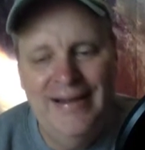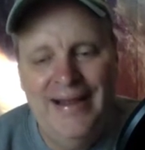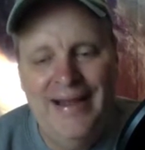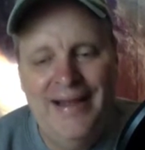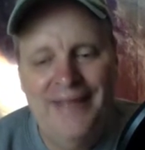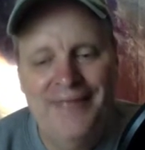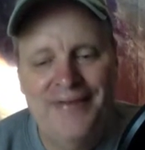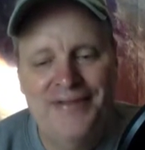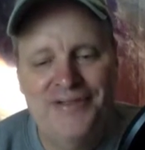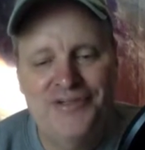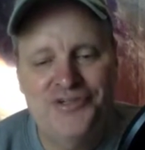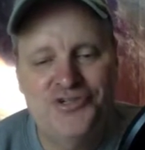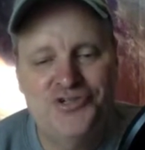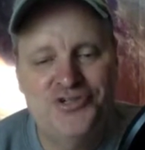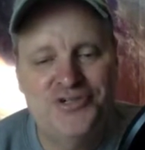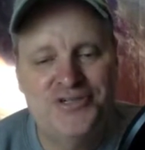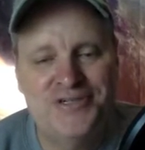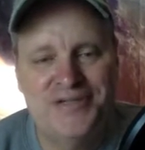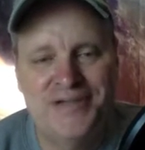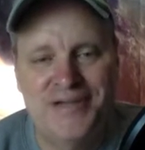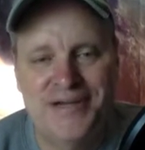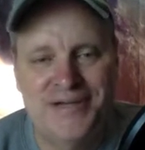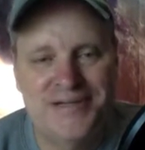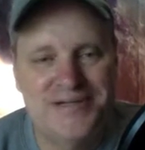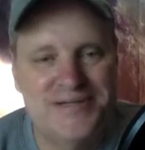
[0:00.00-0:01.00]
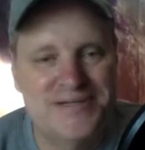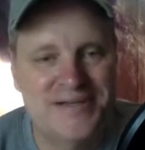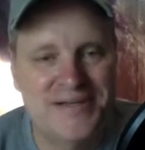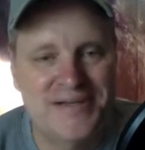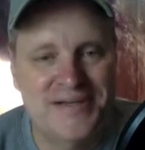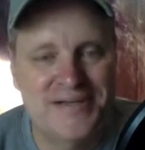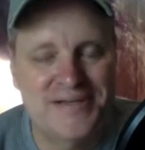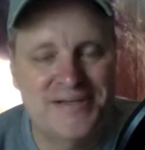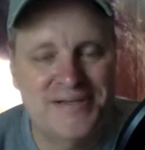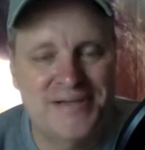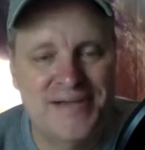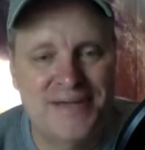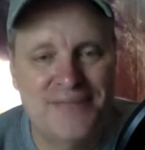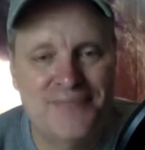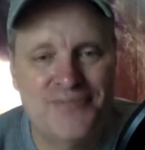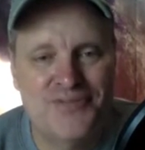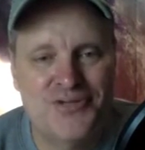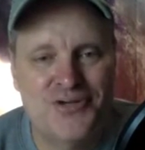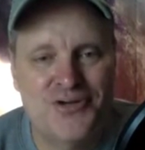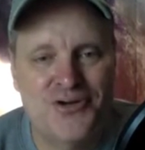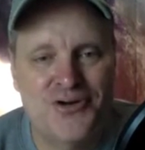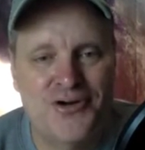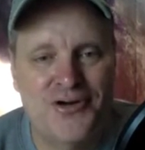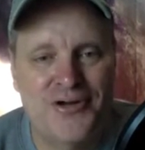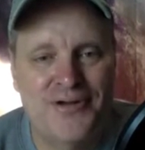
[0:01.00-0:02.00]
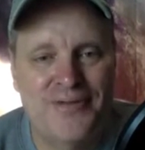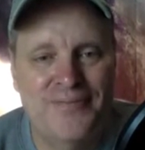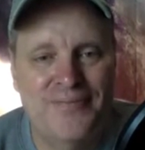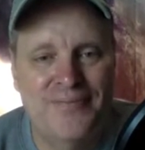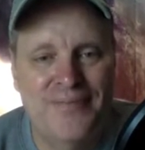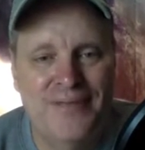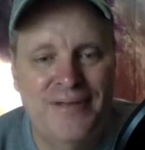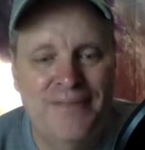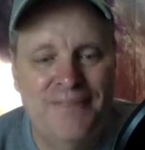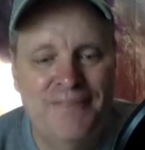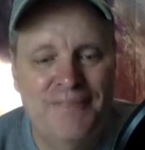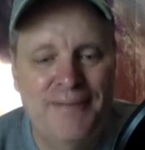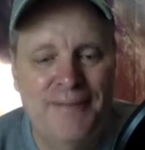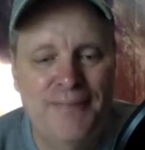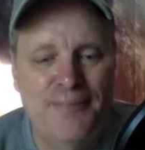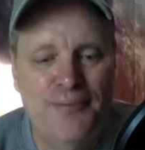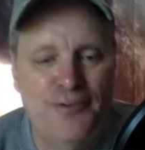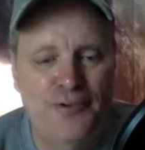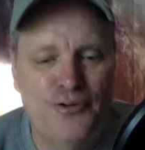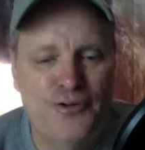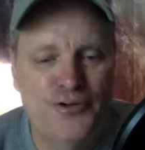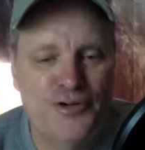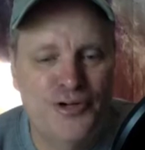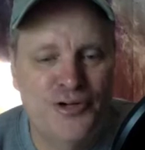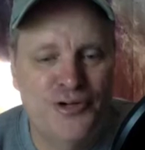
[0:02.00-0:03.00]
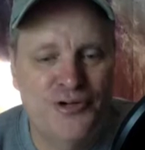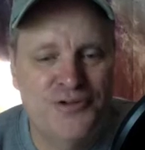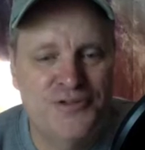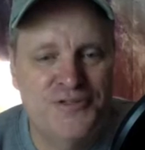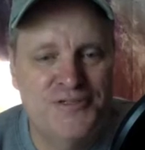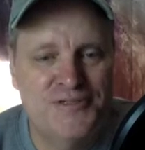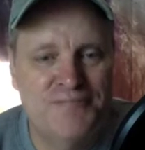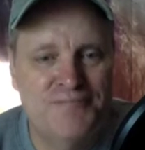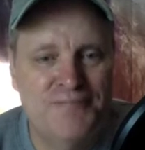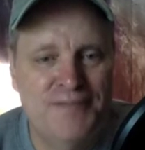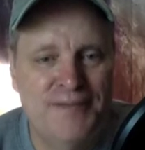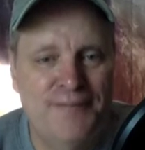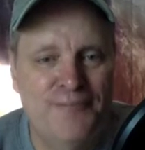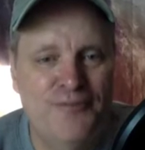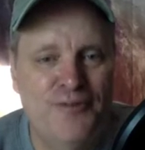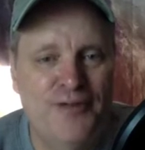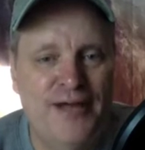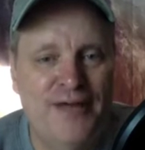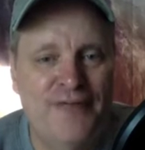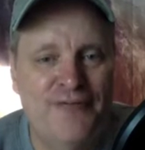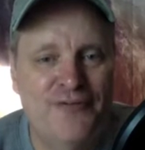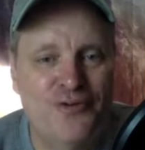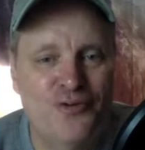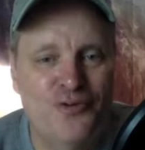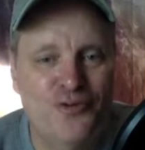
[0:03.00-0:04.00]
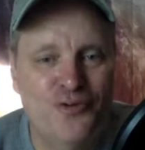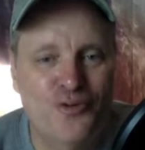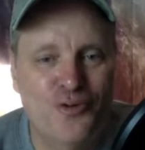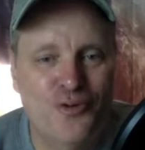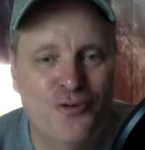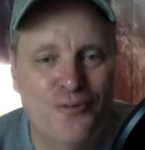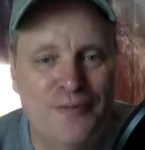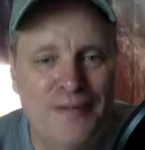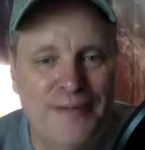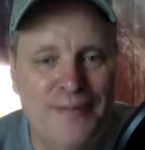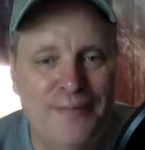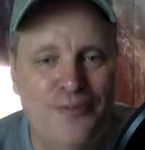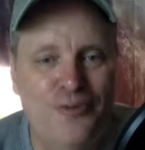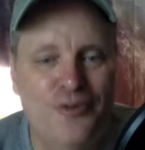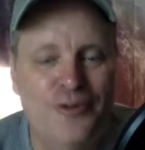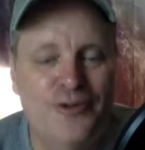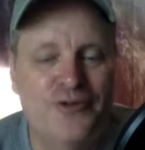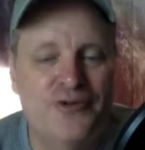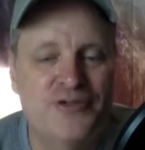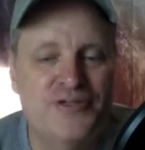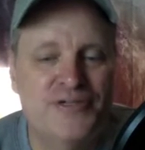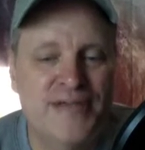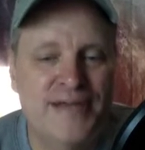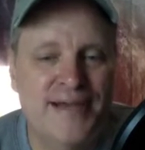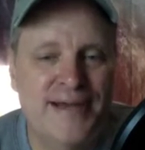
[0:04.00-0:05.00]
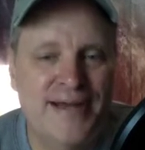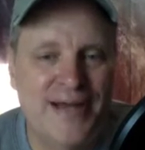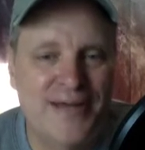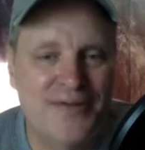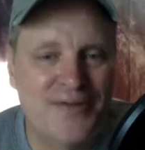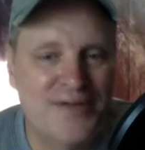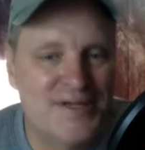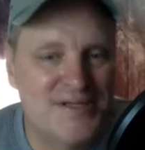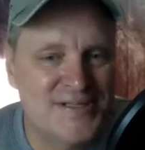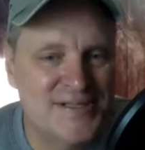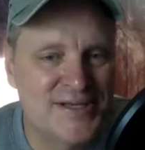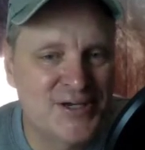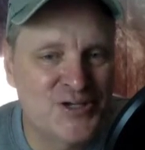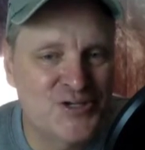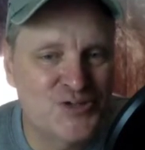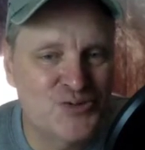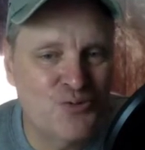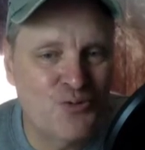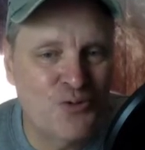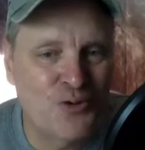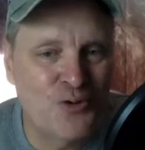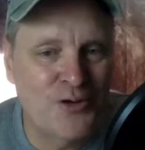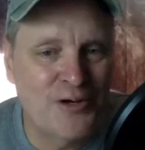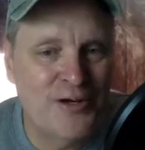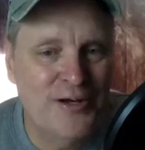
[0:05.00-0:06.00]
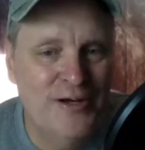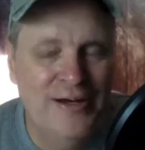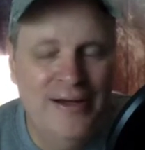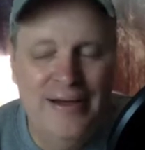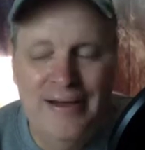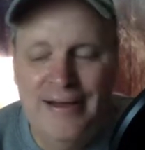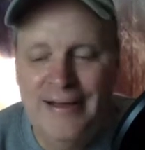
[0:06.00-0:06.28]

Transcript: And that's just nonsense. I'm sorry. People are adults. People have Google. People understand how these things work.